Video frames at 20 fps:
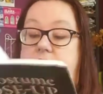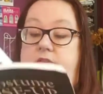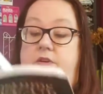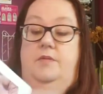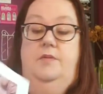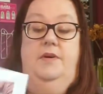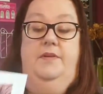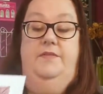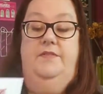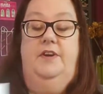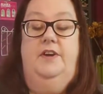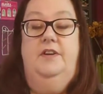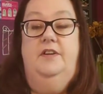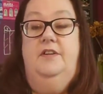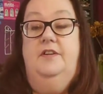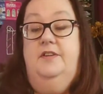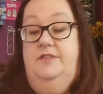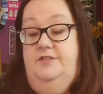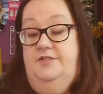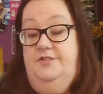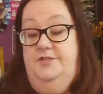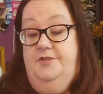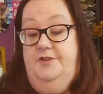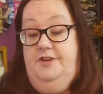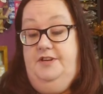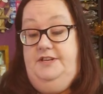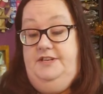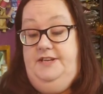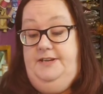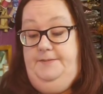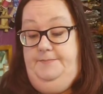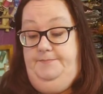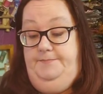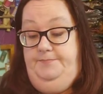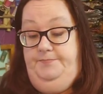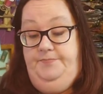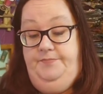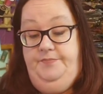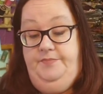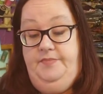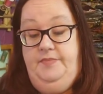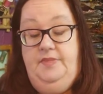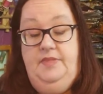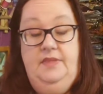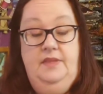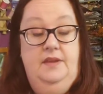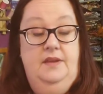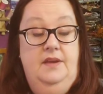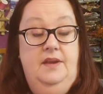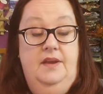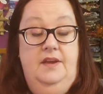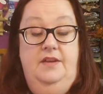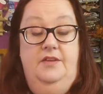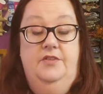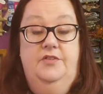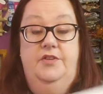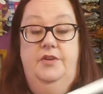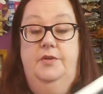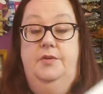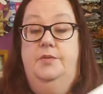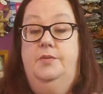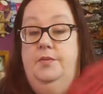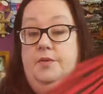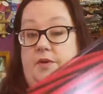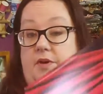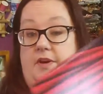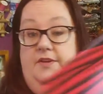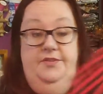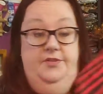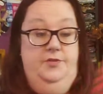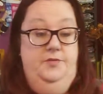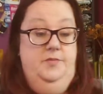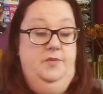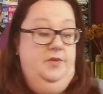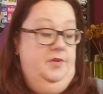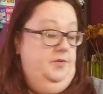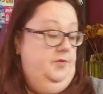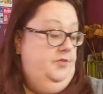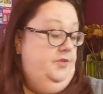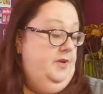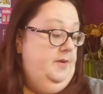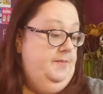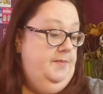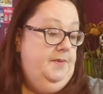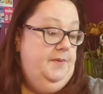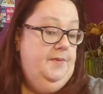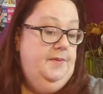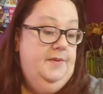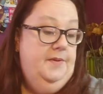though I've not gotten started yet. So, costume close-up.